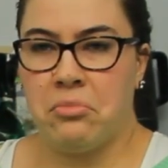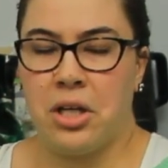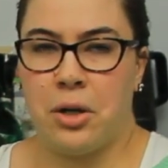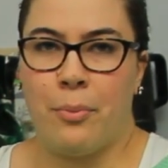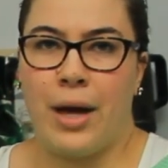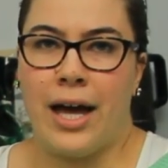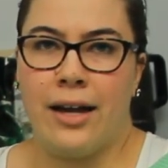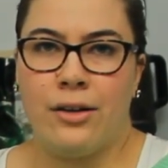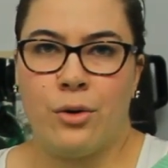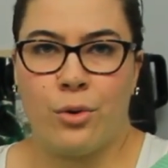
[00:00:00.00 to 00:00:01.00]
in a
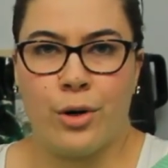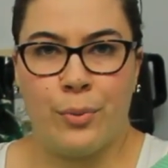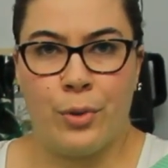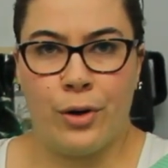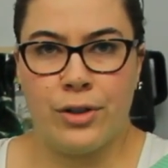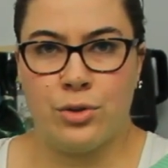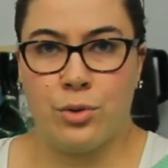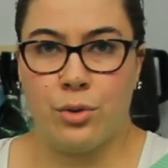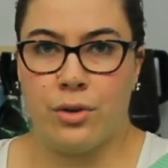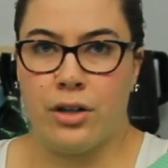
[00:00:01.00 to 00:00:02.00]
pan or a pot,
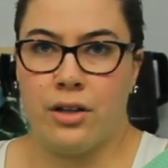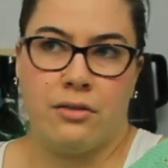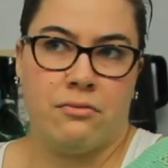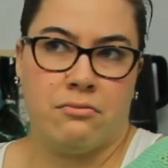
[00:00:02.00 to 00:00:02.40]
or